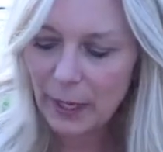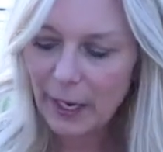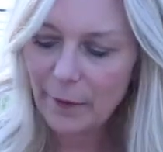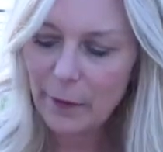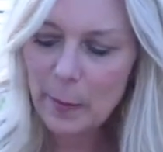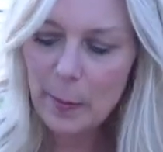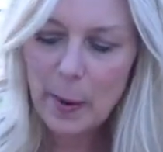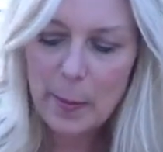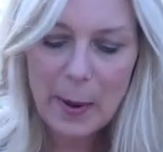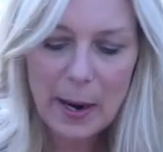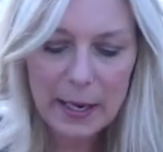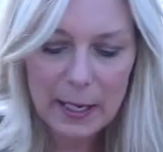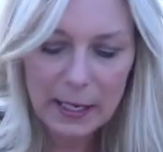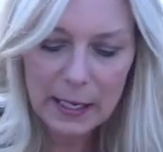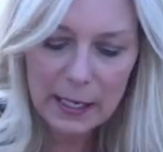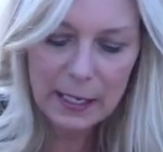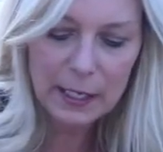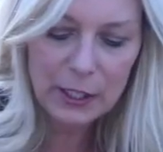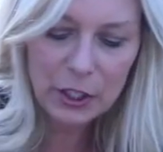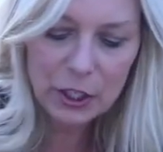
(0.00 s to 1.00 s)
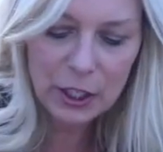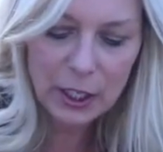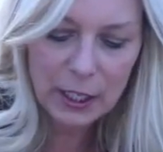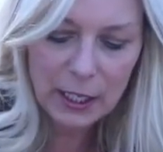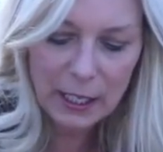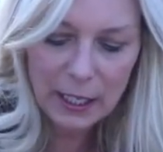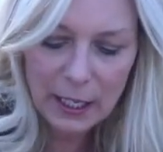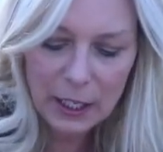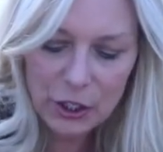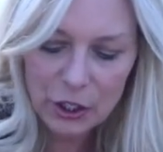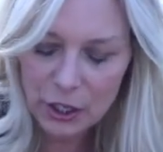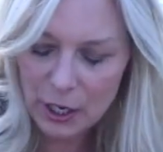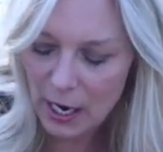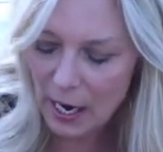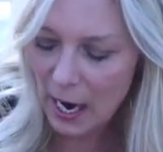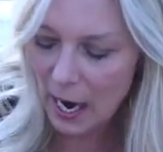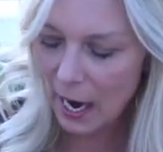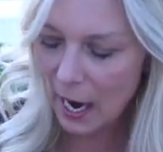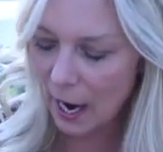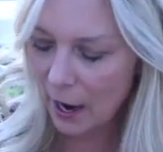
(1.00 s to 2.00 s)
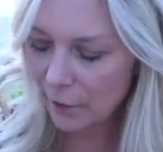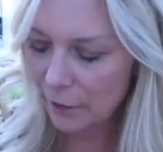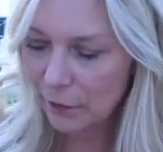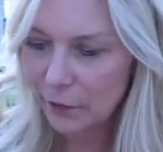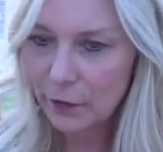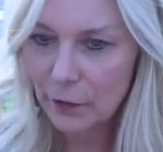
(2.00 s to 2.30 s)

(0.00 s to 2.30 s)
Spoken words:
give them about 1 inch to 1.5 inches.